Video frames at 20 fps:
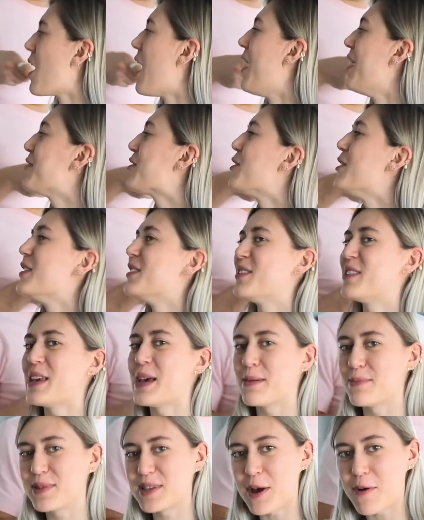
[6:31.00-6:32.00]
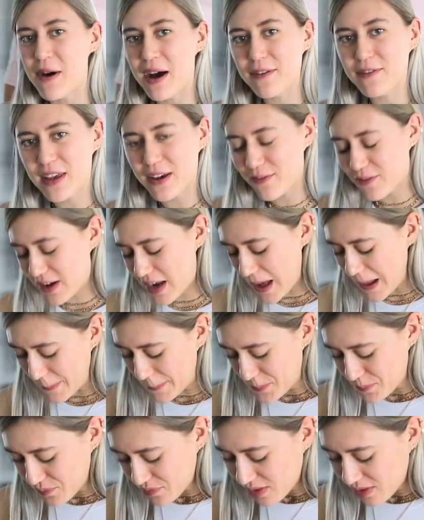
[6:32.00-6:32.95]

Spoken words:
I've got a zip, so I've given it